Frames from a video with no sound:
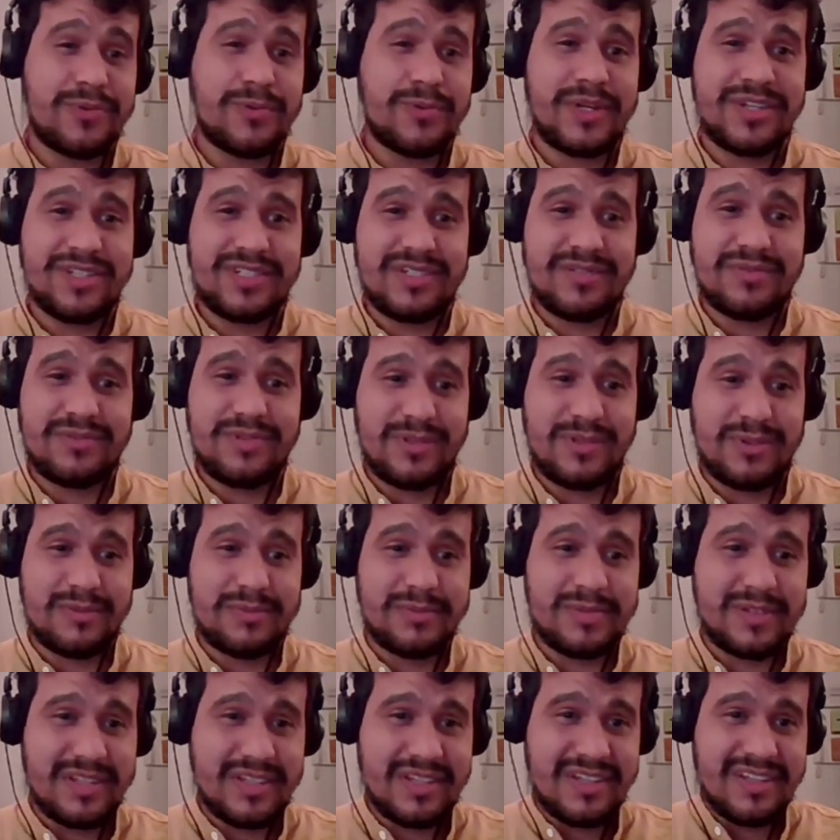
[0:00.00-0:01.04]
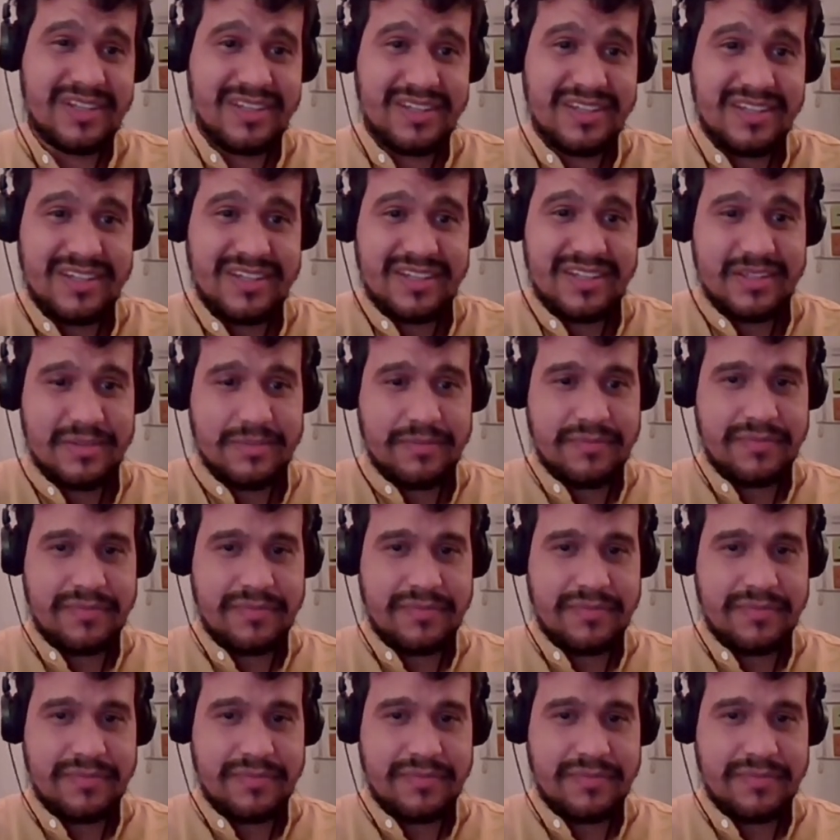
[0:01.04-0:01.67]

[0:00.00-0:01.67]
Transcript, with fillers: Oh, sorry, I think your sound is already